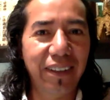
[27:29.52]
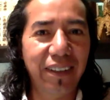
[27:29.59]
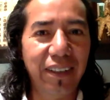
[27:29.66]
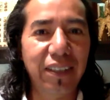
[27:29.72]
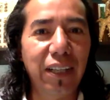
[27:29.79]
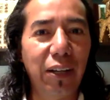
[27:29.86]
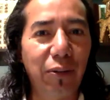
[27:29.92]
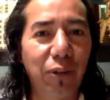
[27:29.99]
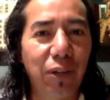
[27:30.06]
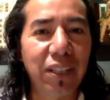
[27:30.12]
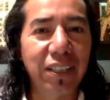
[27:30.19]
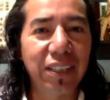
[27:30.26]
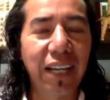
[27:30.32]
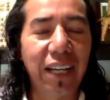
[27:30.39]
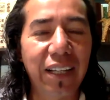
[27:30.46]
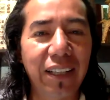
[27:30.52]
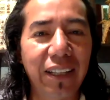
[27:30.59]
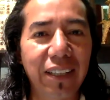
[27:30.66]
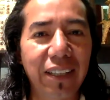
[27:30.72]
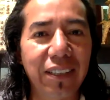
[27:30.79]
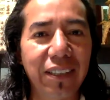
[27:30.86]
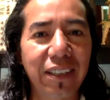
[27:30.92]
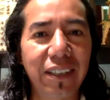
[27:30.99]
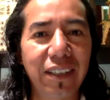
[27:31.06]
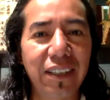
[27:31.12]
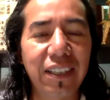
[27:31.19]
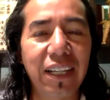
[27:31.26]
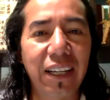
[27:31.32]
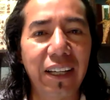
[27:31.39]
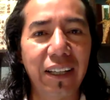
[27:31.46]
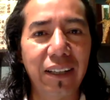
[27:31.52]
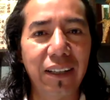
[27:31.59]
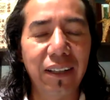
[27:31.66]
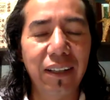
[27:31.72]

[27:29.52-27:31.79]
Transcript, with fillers: Is that what the scientists say?